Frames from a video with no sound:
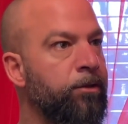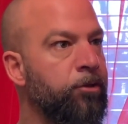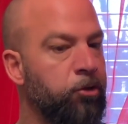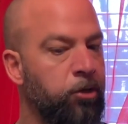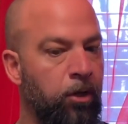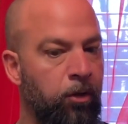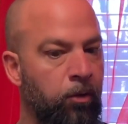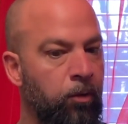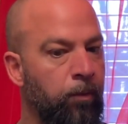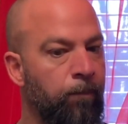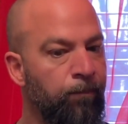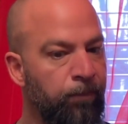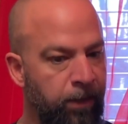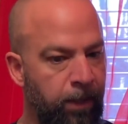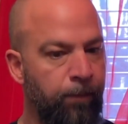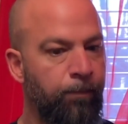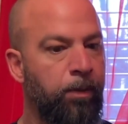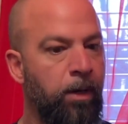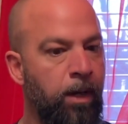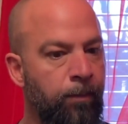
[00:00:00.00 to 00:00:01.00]
So
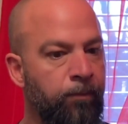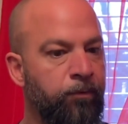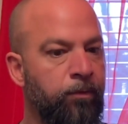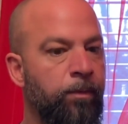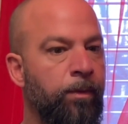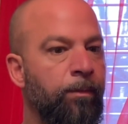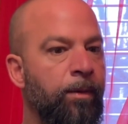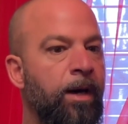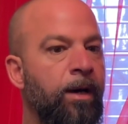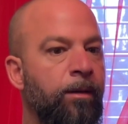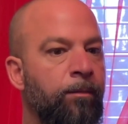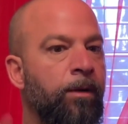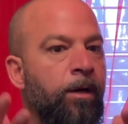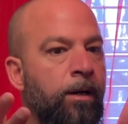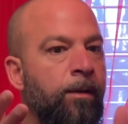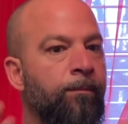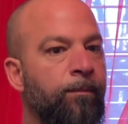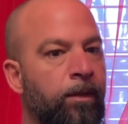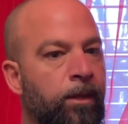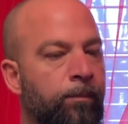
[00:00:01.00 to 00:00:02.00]
it pumps from the bottom
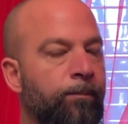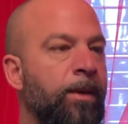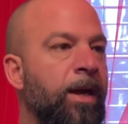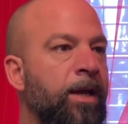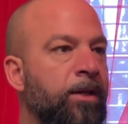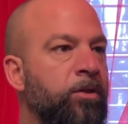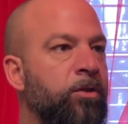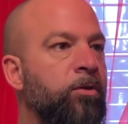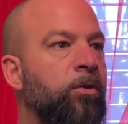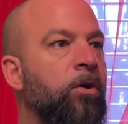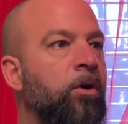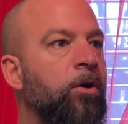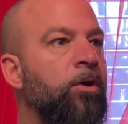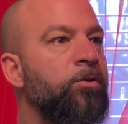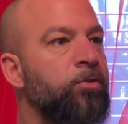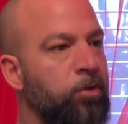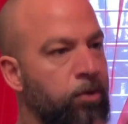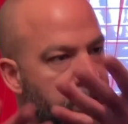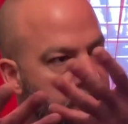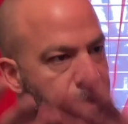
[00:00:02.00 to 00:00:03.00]
up, back to your heart,
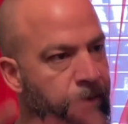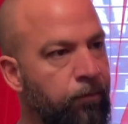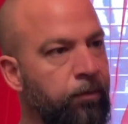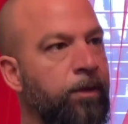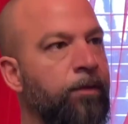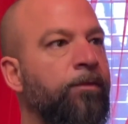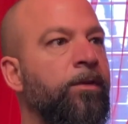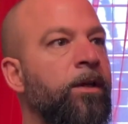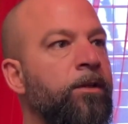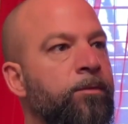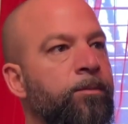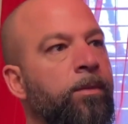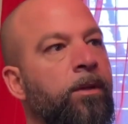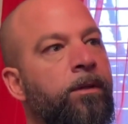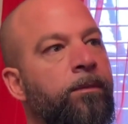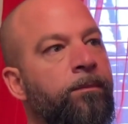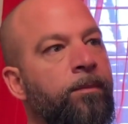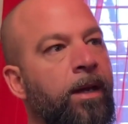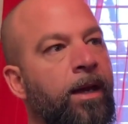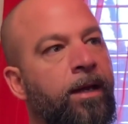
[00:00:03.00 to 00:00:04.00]
so you get refreshed
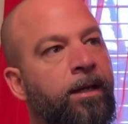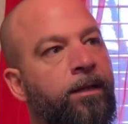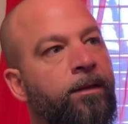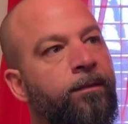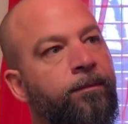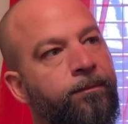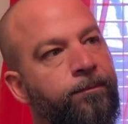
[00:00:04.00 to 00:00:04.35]
blood back.